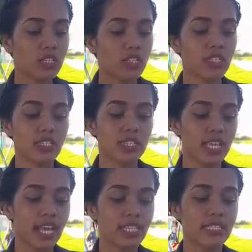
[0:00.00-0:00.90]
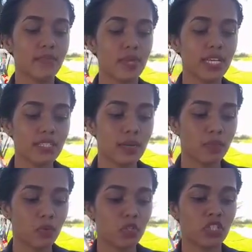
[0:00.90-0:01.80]
to decide the best
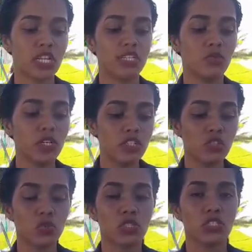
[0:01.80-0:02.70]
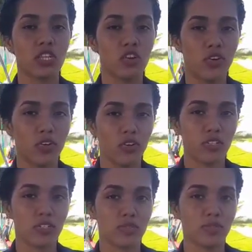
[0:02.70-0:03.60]
approach that will suit the
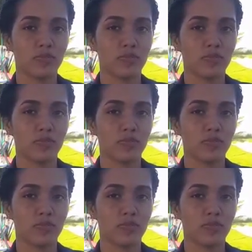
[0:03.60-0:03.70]
learners.